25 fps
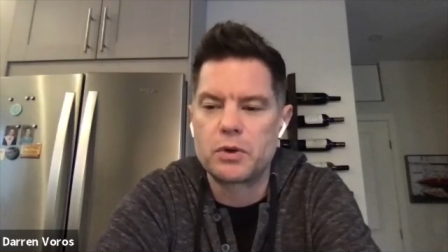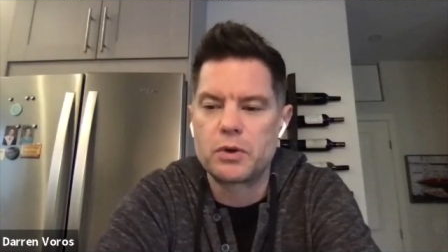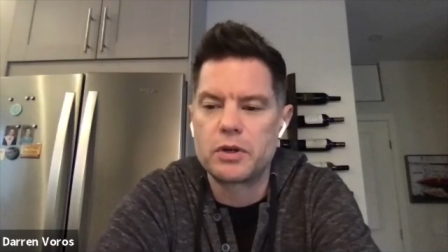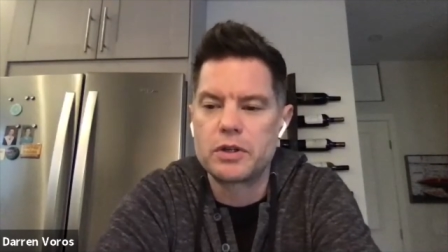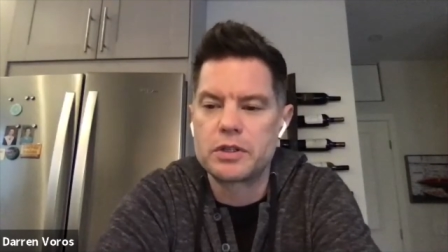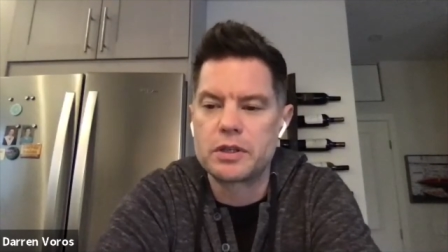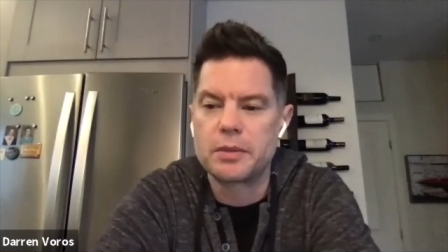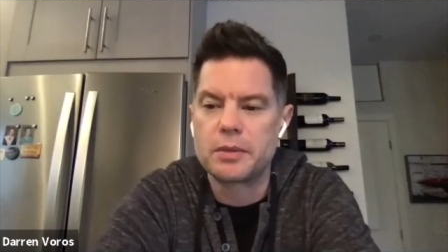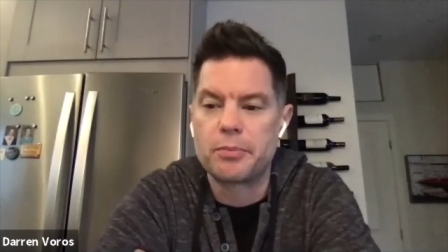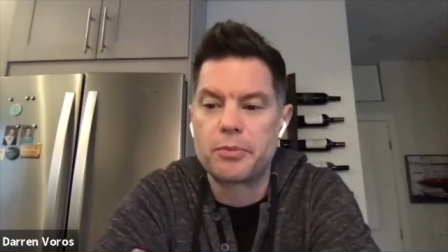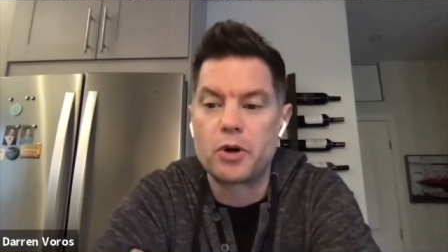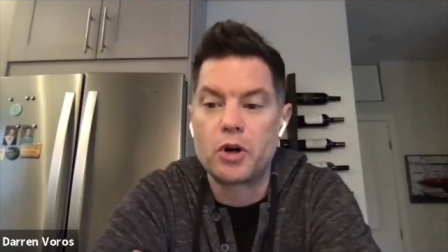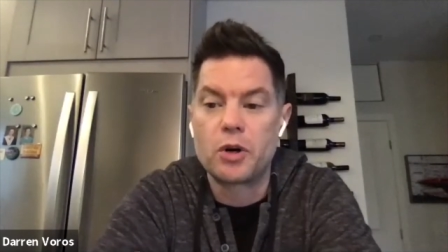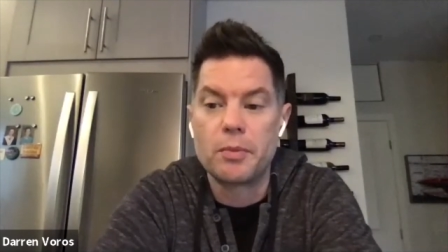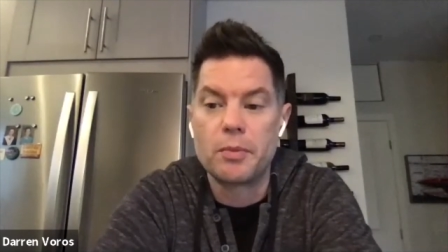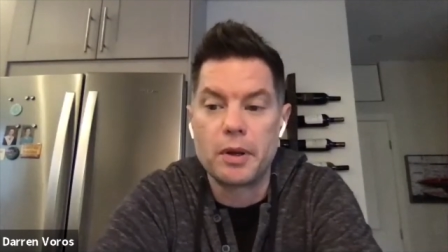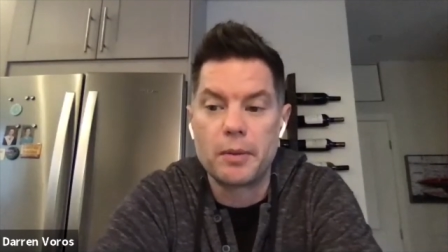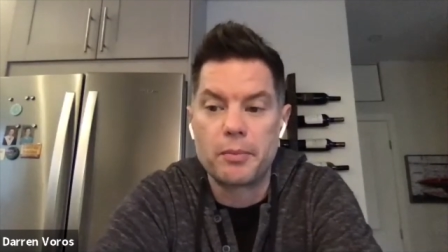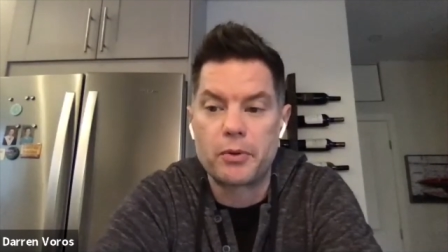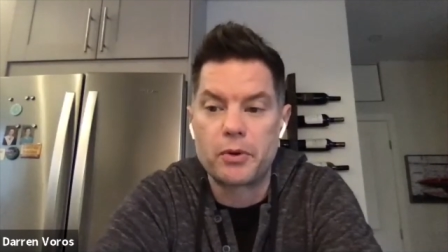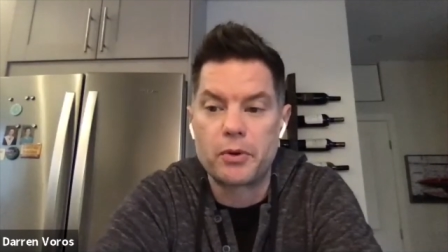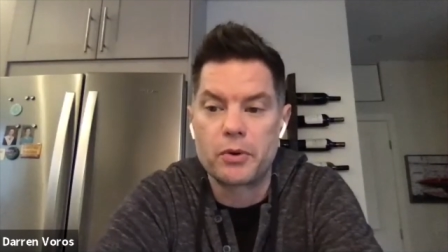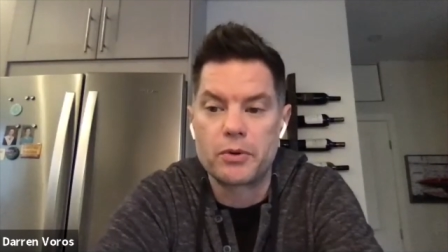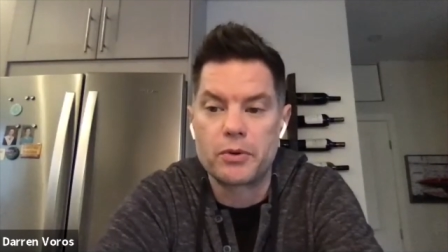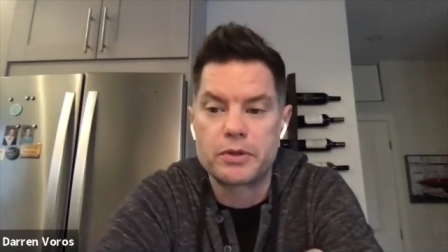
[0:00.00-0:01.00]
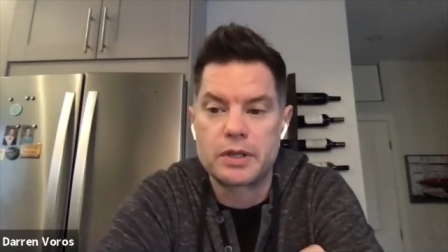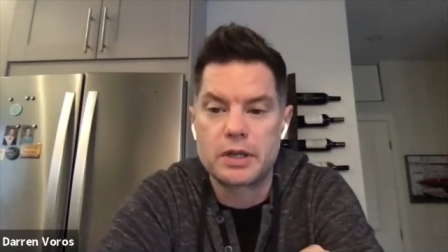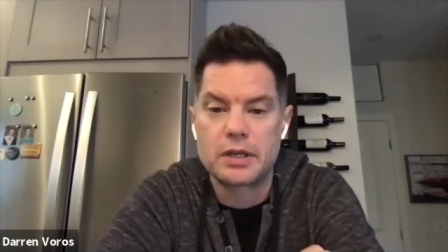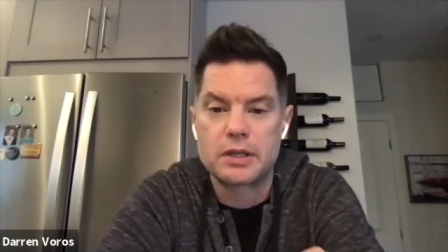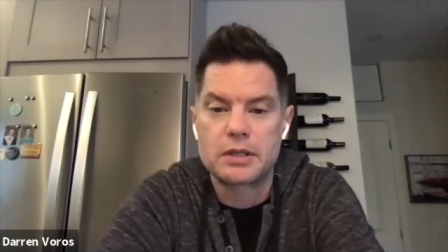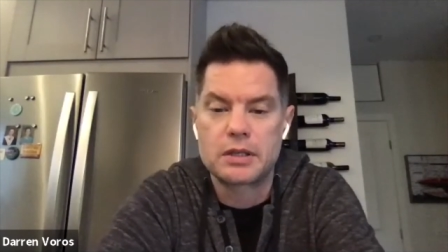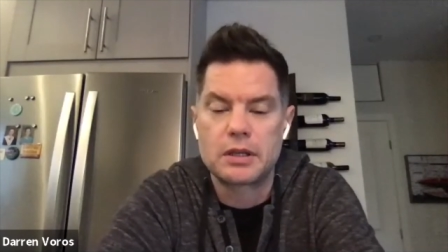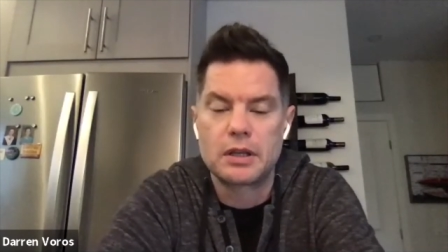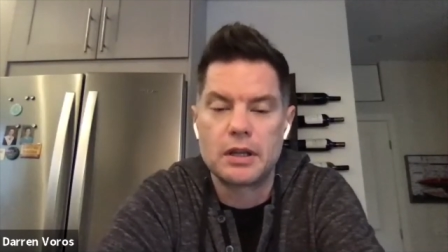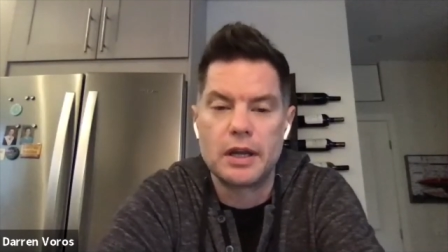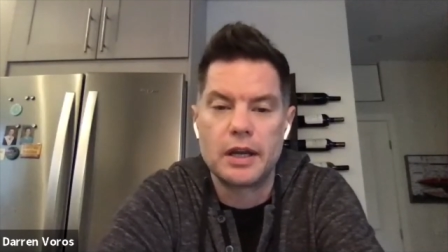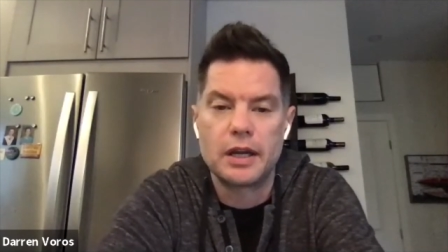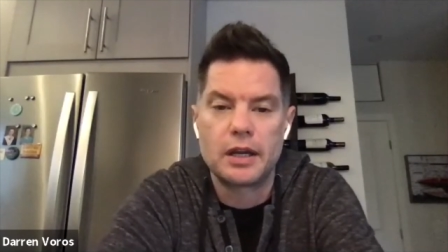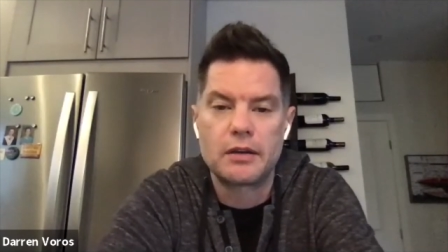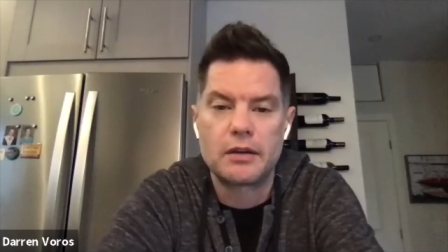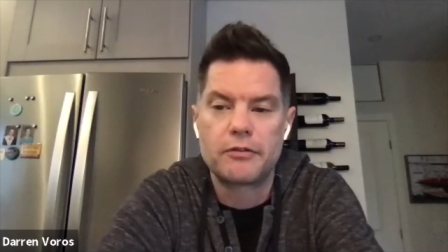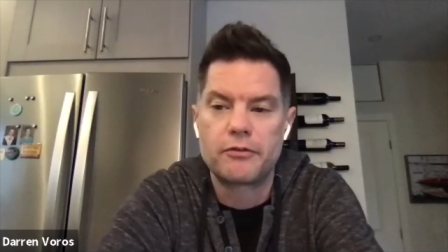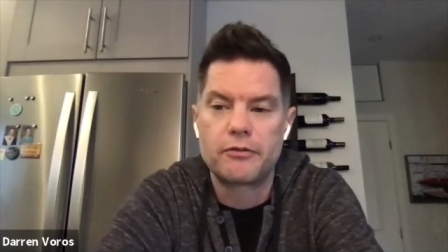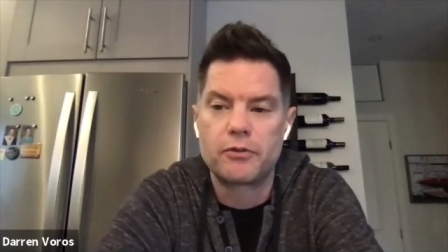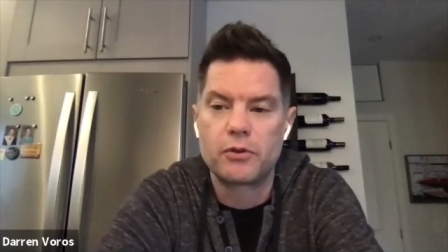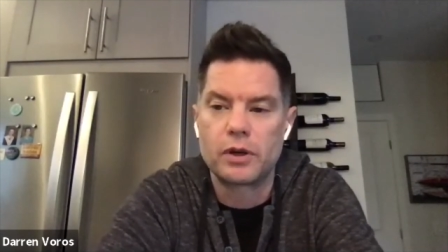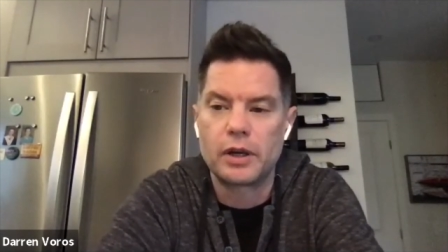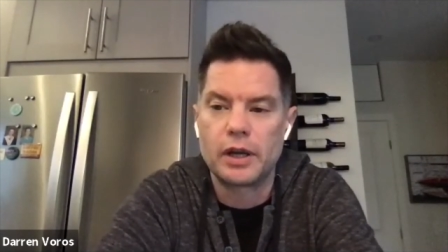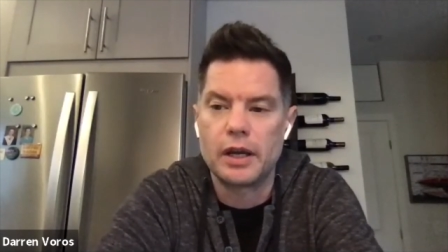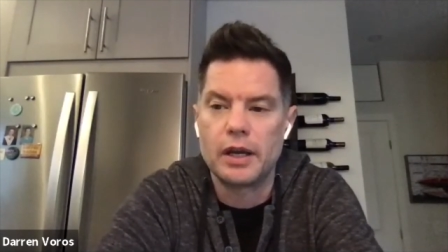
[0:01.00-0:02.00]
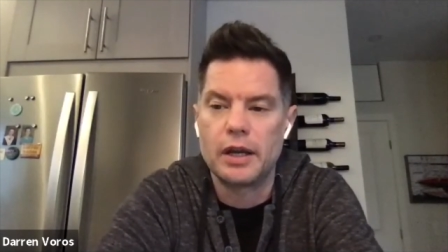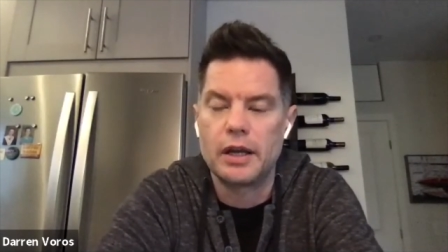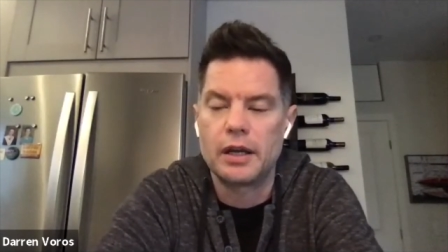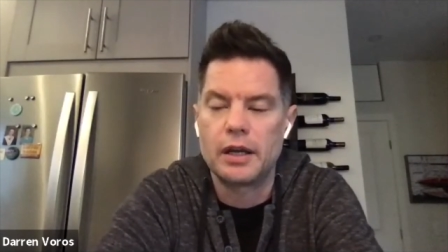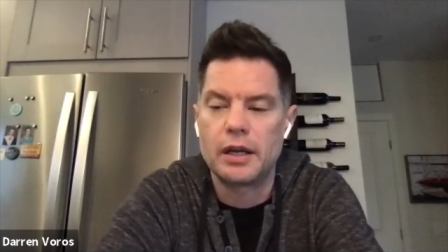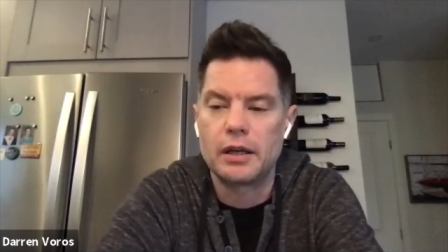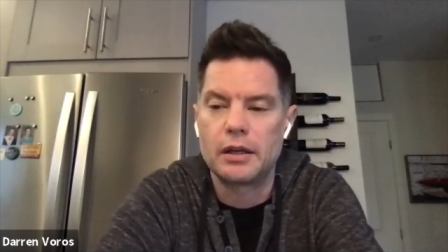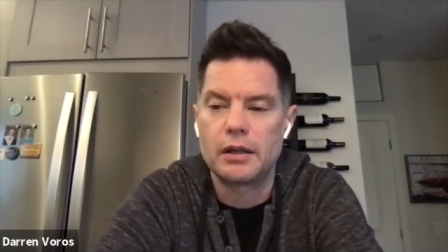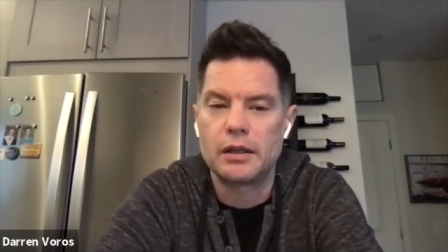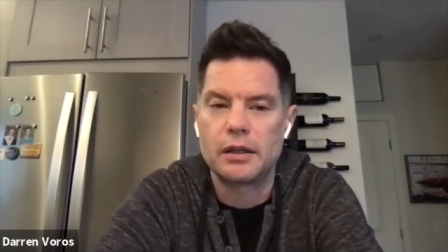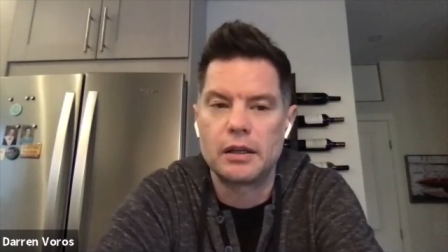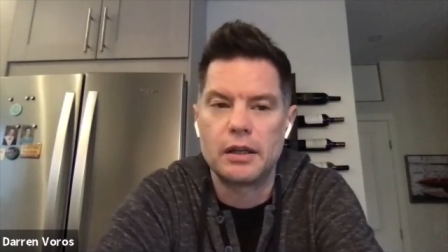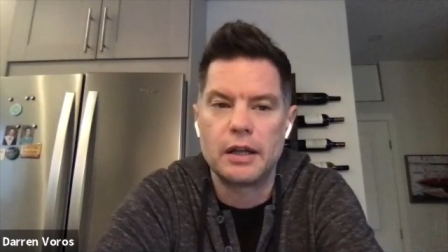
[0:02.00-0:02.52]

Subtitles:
What is the permit process like for getting